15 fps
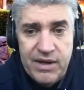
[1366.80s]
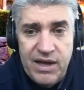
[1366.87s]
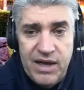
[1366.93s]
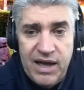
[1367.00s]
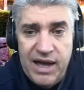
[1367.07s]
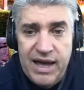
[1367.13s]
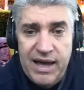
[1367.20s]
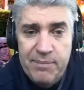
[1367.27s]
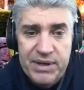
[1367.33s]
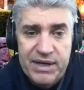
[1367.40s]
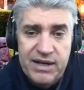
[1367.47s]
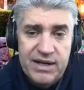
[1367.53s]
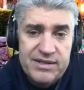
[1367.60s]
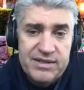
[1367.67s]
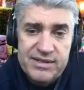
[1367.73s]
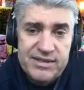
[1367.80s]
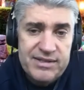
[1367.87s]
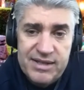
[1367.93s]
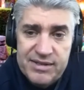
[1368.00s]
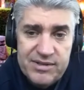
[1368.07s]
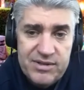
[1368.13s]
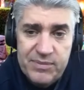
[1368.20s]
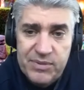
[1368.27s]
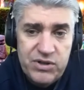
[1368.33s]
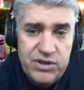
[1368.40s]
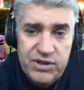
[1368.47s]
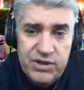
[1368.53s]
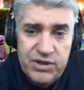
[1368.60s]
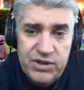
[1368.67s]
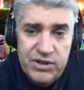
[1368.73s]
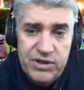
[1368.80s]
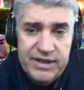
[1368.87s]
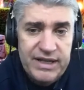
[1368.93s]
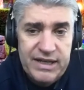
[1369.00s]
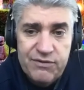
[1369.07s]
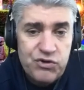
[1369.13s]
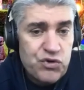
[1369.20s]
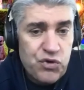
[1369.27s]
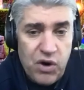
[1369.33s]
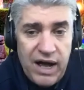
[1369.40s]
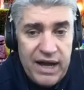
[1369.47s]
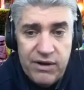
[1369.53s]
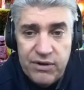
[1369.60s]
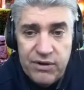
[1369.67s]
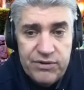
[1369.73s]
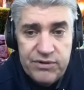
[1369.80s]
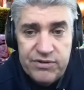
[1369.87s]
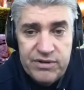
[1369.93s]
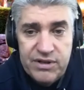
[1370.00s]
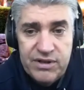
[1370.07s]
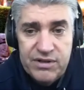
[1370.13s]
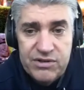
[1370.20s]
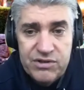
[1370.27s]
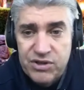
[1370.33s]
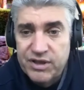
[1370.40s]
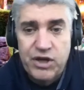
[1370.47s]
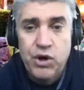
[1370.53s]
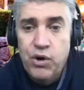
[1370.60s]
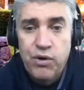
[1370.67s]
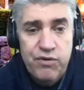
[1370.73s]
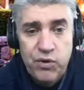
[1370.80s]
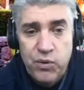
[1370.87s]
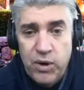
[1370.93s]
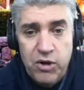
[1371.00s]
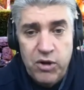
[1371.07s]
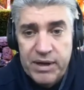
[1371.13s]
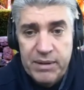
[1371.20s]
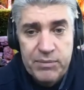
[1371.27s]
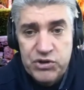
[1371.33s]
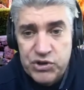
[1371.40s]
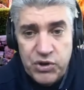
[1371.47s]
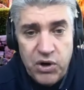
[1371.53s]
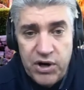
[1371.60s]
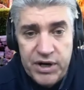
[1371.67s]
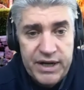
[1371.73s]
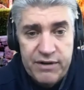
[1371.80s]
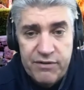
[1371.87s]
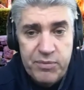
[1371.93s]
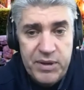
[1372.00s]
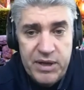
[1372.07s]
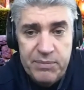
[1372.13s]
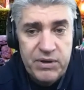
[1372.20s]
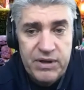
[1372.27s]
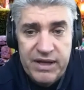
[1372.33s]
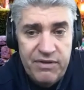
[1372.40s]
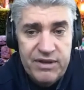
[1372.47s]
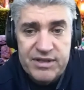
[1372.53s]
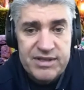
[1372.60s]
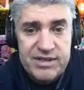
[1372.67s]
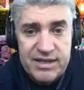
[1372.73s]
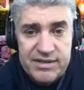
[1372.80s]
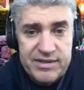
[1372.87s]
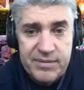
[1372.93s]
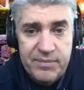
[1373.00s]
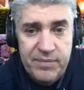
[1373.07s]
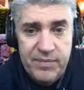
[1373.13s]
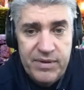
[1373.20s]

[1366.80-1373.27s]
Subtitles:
And because the system couldn't give trials to the overwhelming majority of people in the system,